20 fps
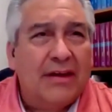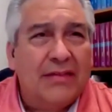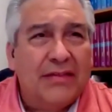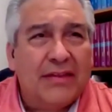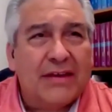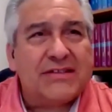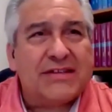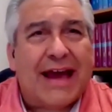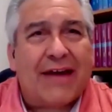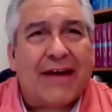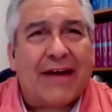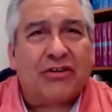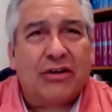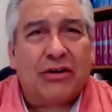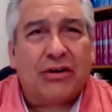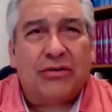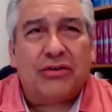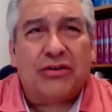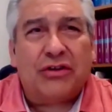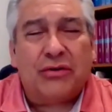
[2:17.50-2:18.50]
this
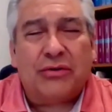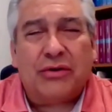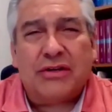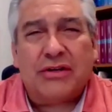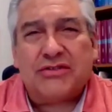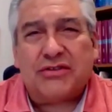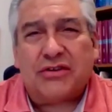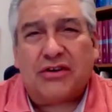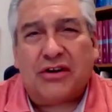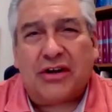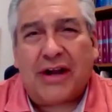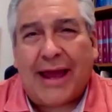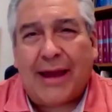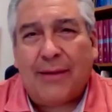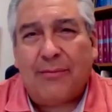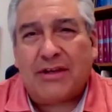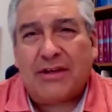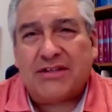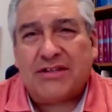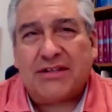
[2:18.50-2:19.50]
afternoon to us. Her
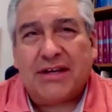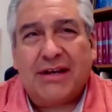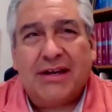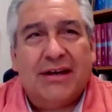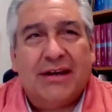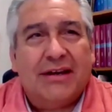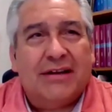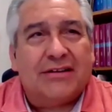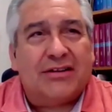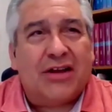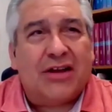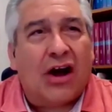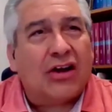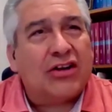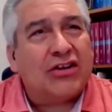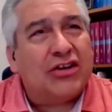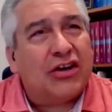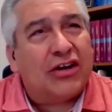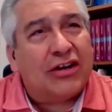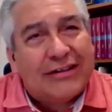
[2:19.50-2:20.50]
name is
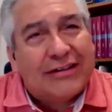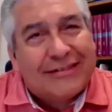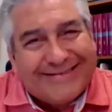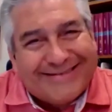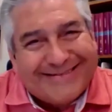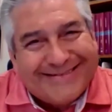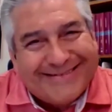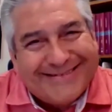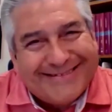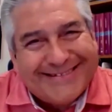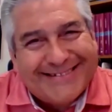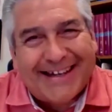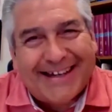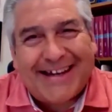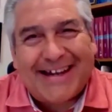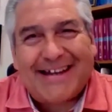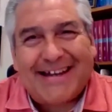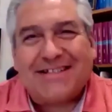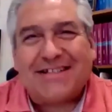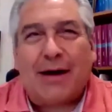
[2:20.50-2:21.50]
Dr.
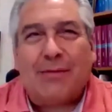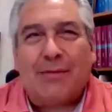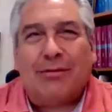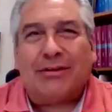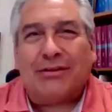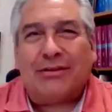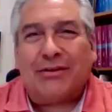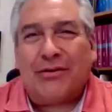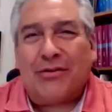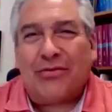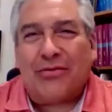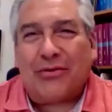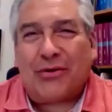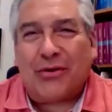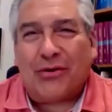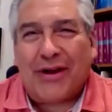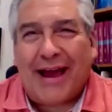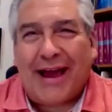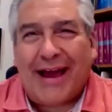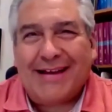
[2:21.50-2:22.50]
Denise
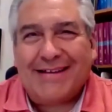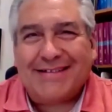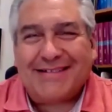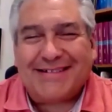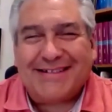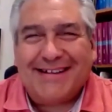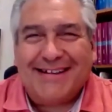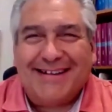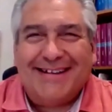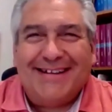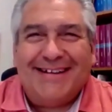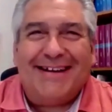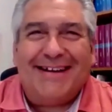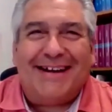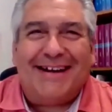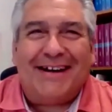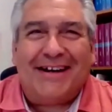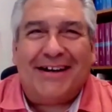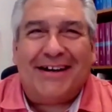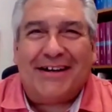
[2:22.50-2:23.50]
Gabaldon-Thronas.
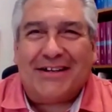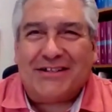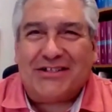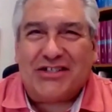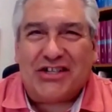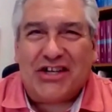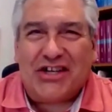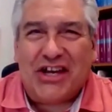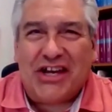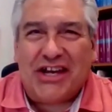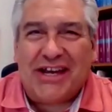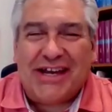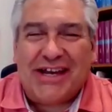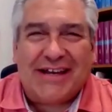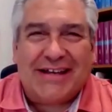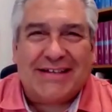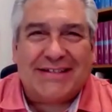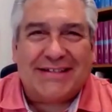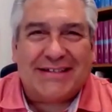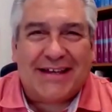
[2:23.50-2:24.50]
She
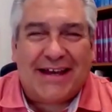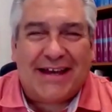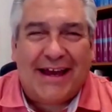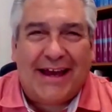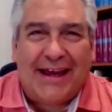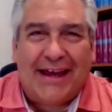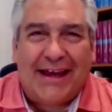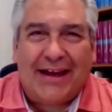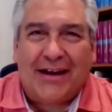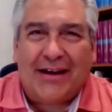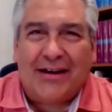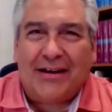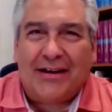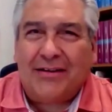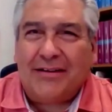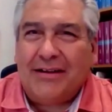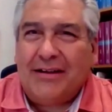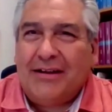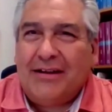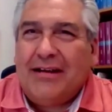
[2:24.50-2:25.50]
is
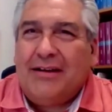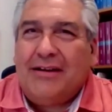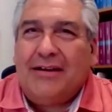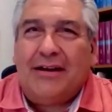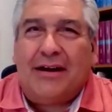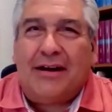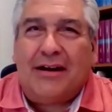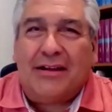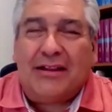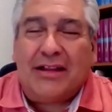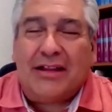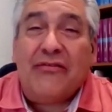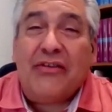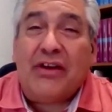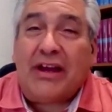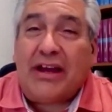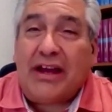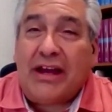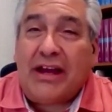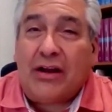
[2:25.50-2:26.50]

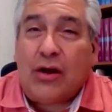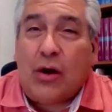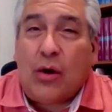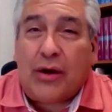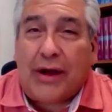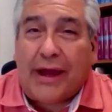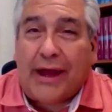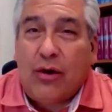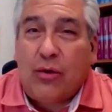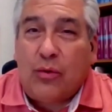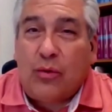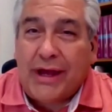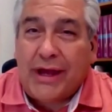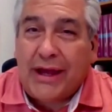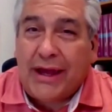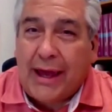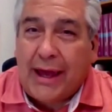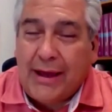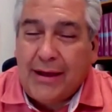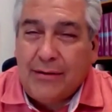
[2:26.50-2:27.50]
living in Ohkay,
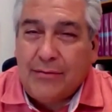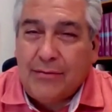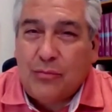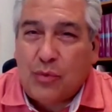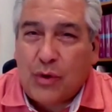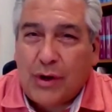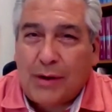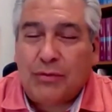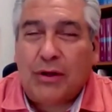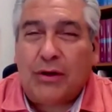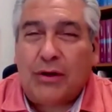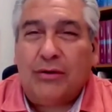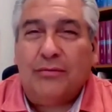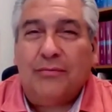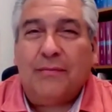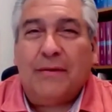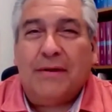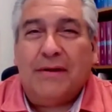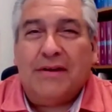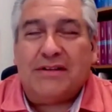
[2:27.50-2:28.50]
Owingeh,
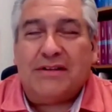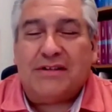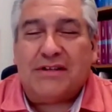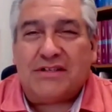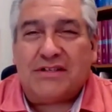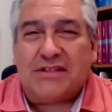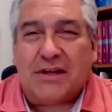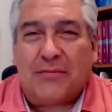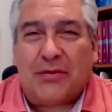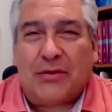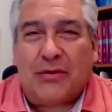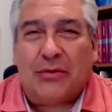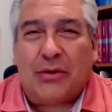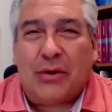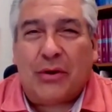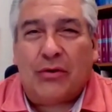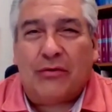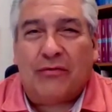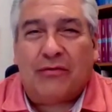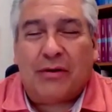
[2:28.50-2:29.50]
Pueblo, just up the
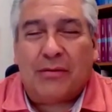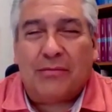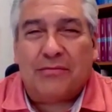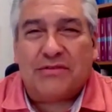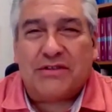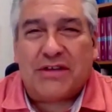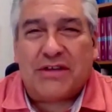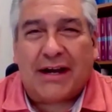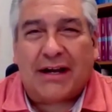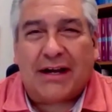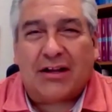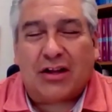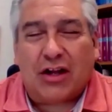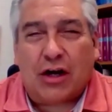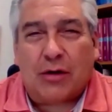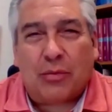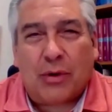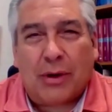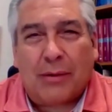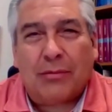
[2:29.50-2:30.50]
road from Santa
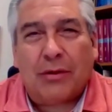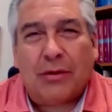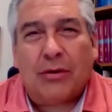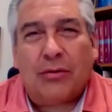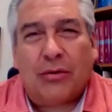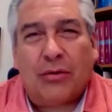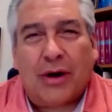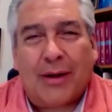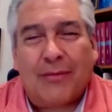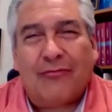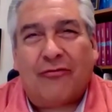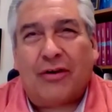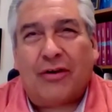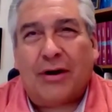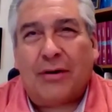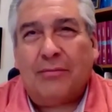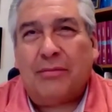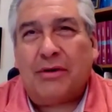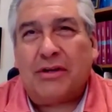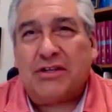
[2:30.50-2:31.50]
Clara, Pueblo, where I'm
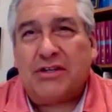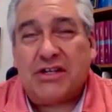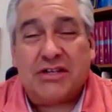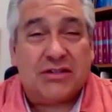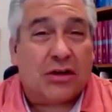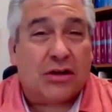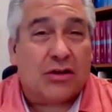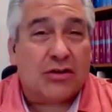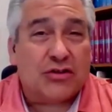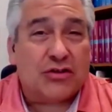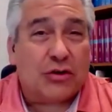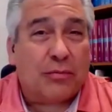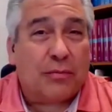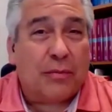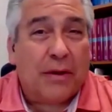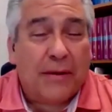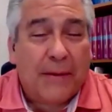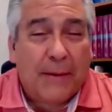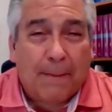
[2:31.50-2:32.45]
from, but she's also